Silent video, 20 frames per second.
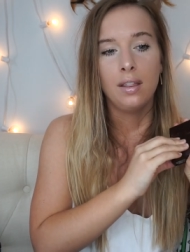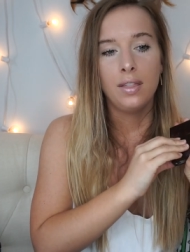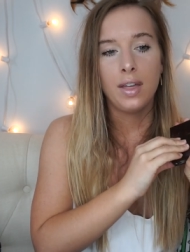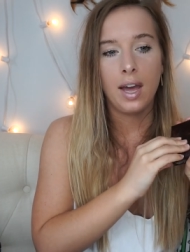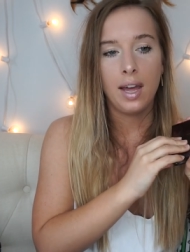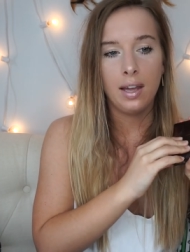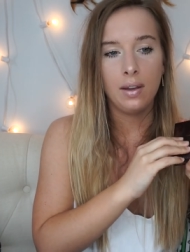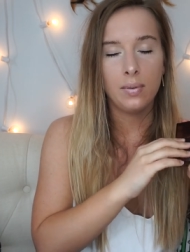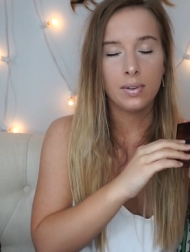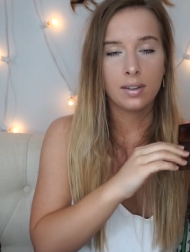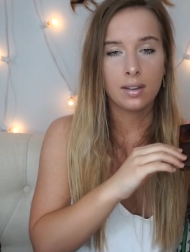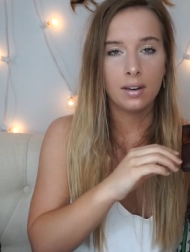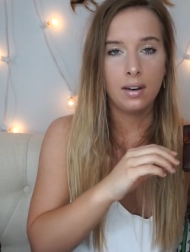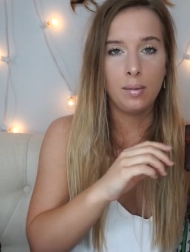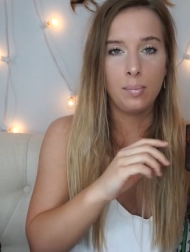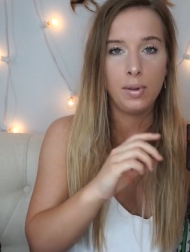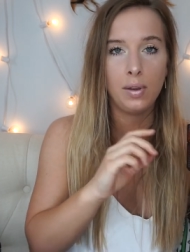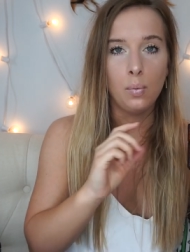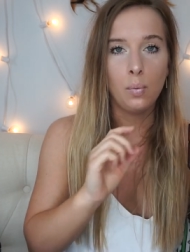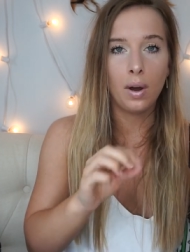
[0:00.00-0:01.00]
that it was going
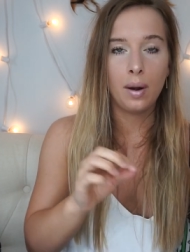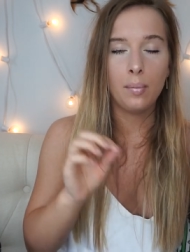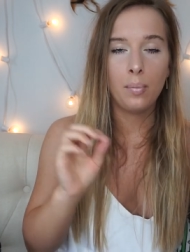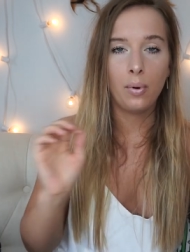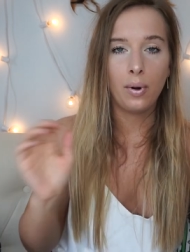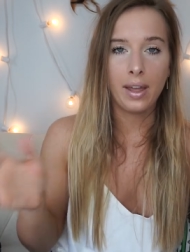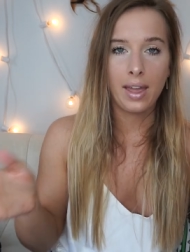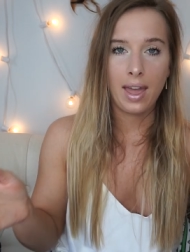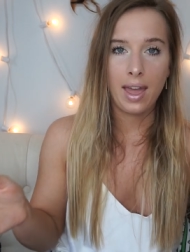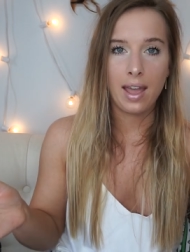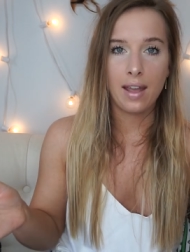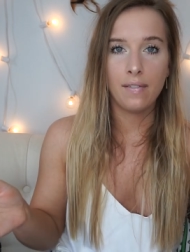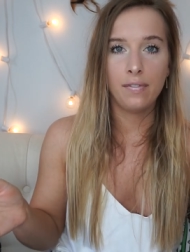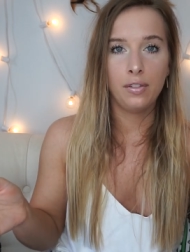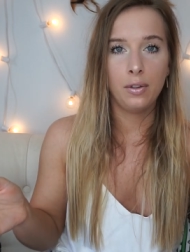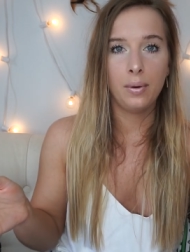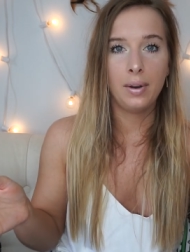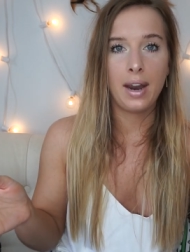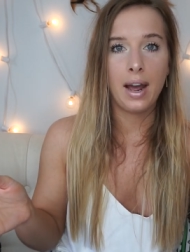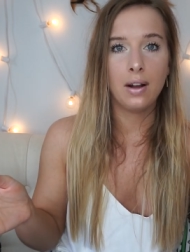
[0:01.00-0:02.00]
to be 1.8
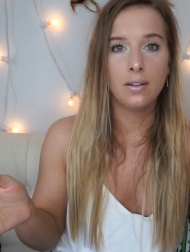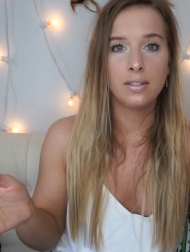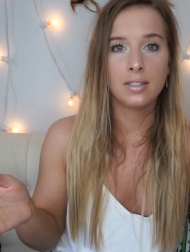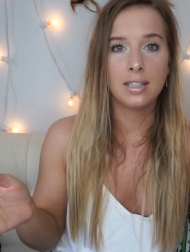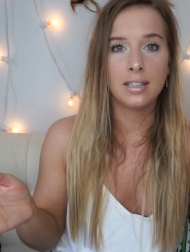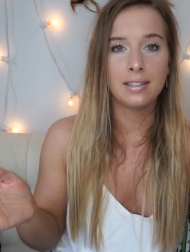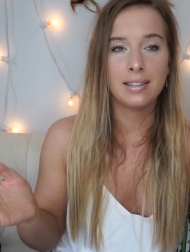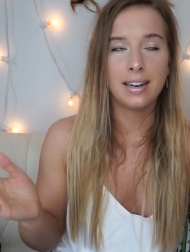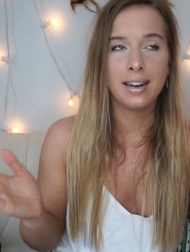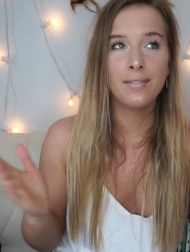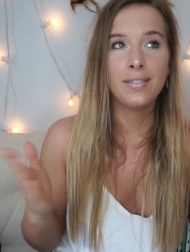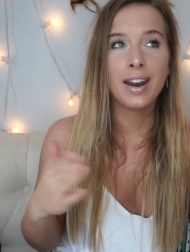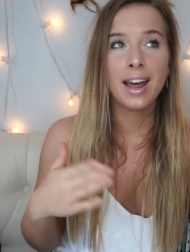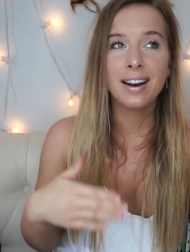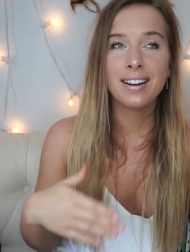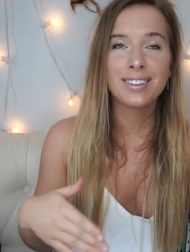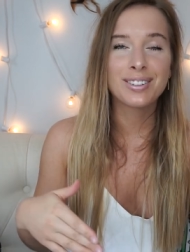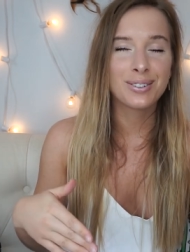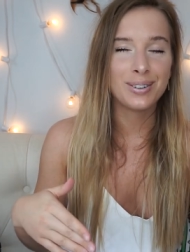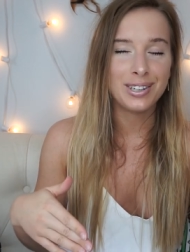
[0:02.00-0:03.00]
fluid ounces and I even
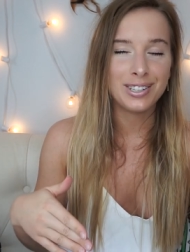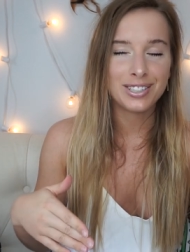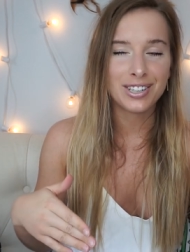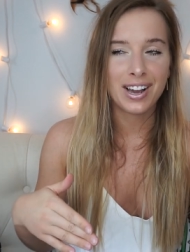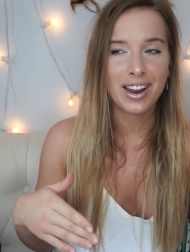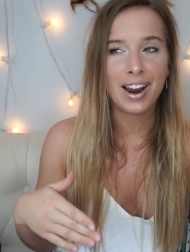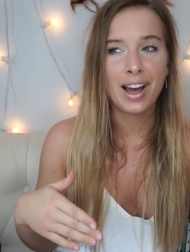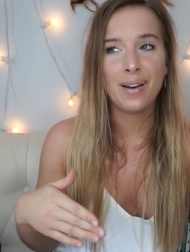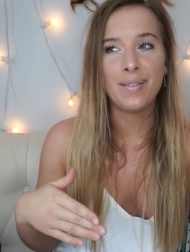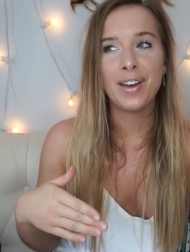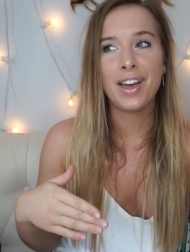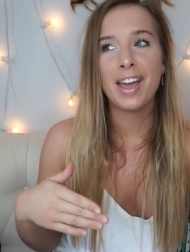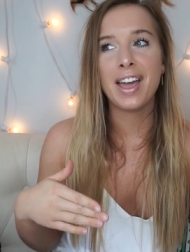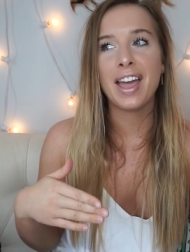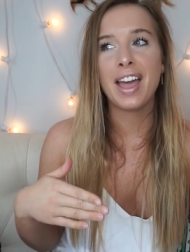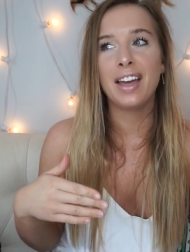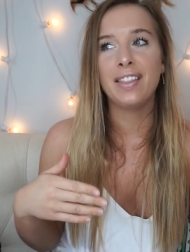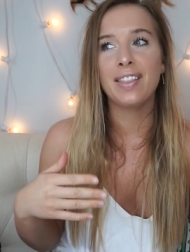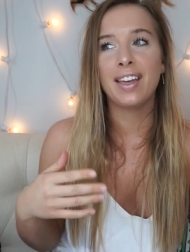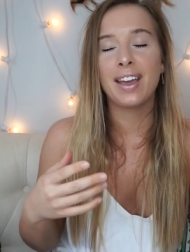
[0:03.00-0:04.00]
had a screenshot of
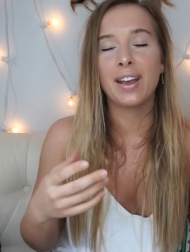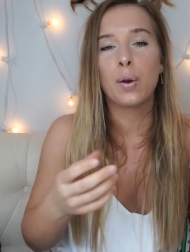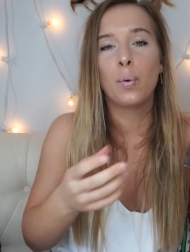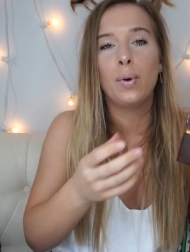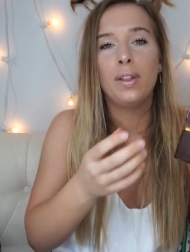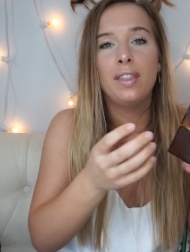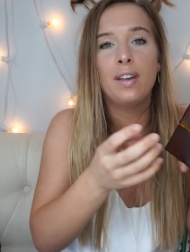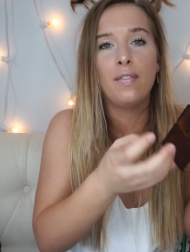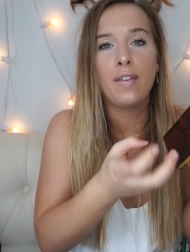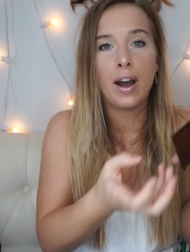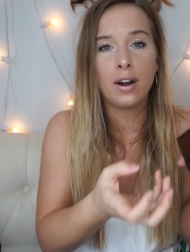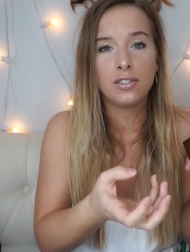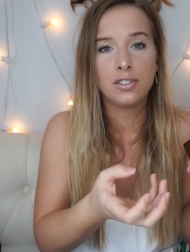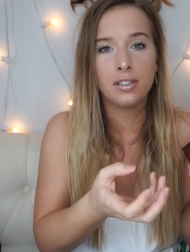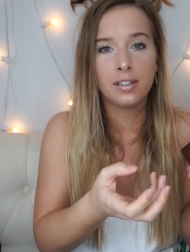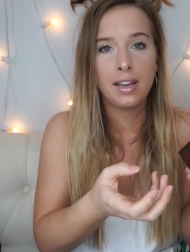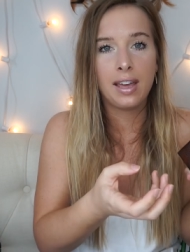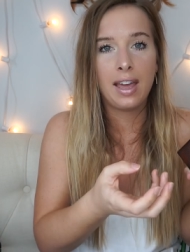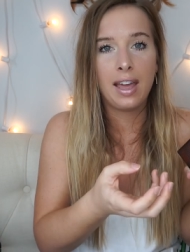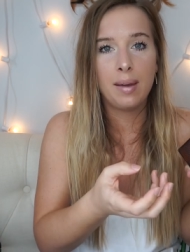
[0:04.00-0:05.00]
it and like when the
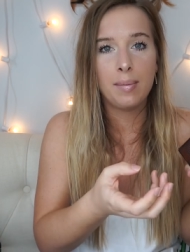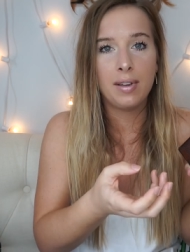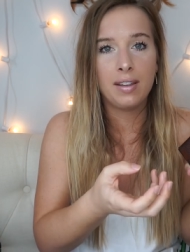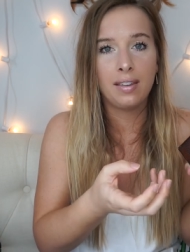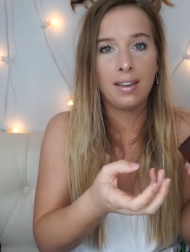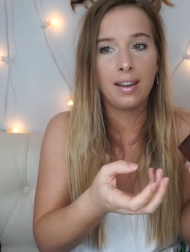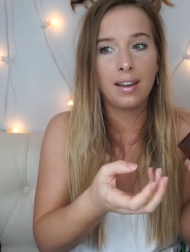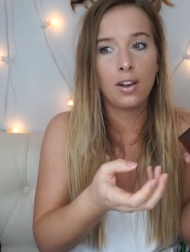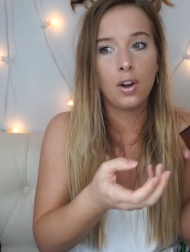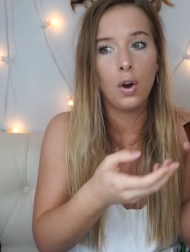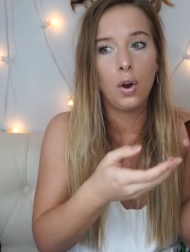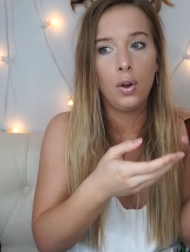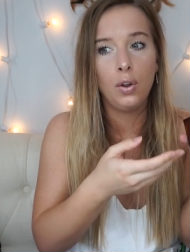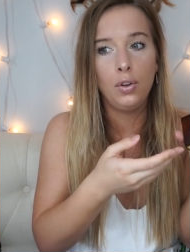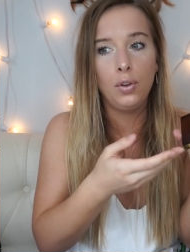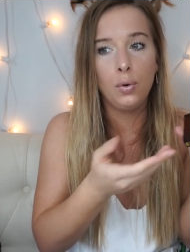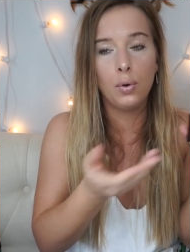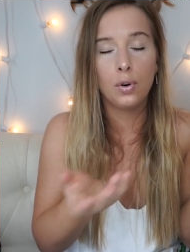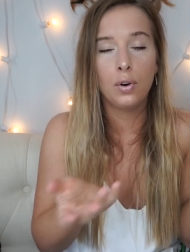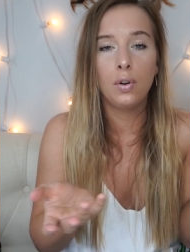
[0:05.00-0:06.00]
voucher came it's like
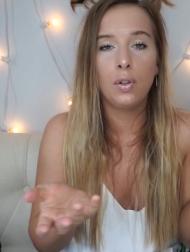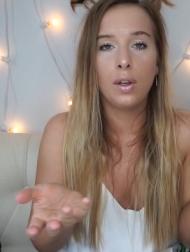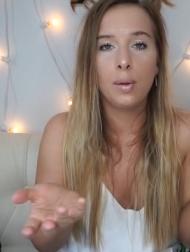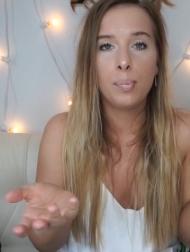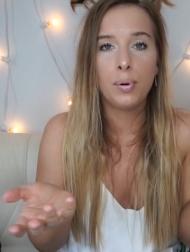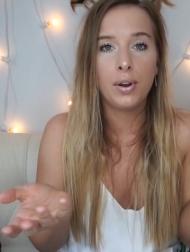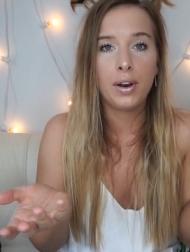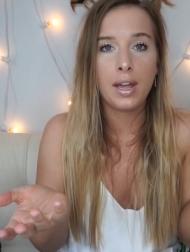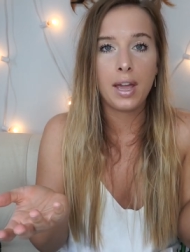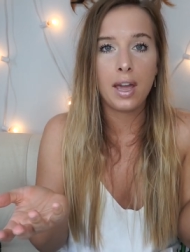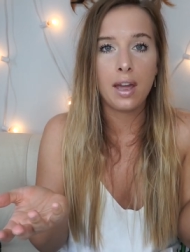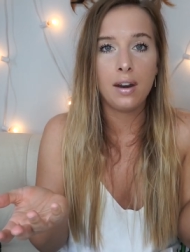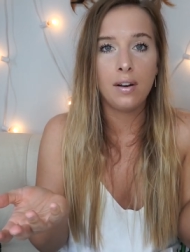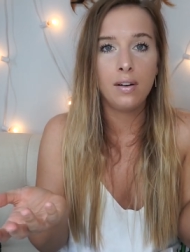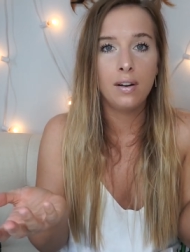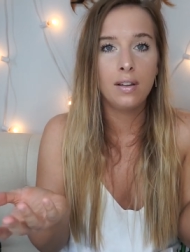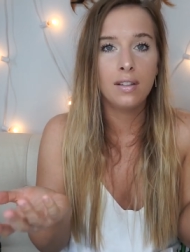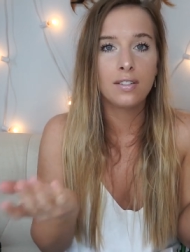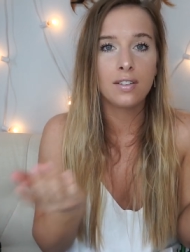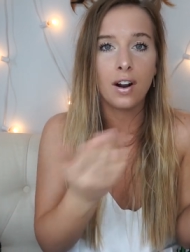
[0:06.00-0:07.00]
you can only put it
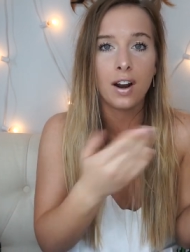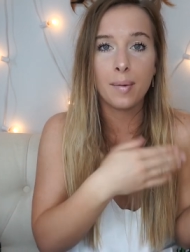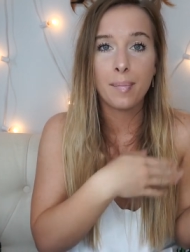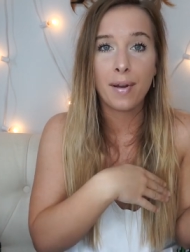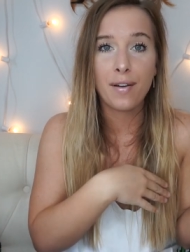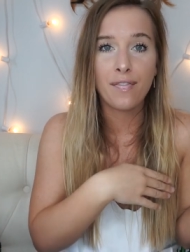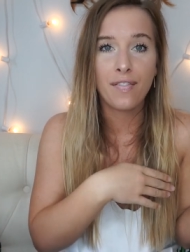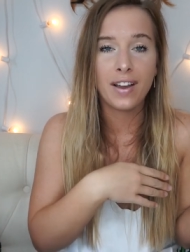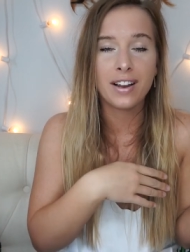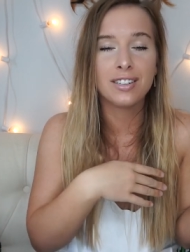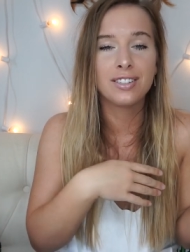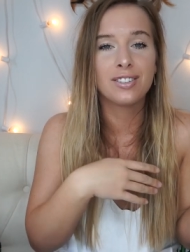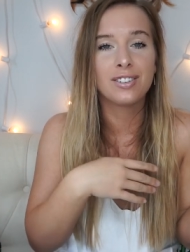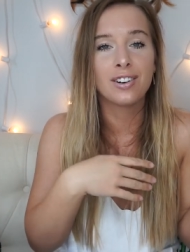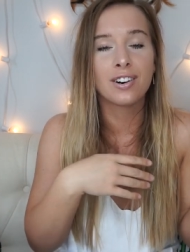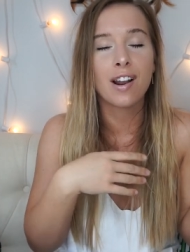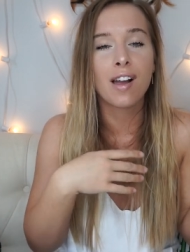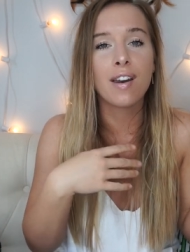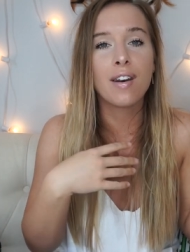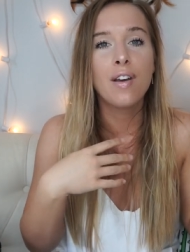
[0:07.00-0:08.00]
in sorry my fan just
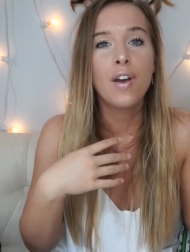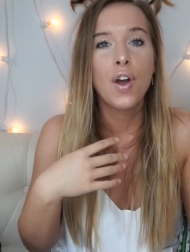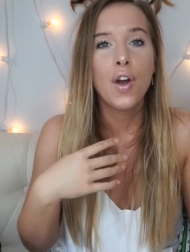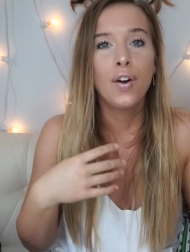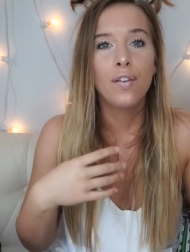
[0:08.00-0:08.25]
turned on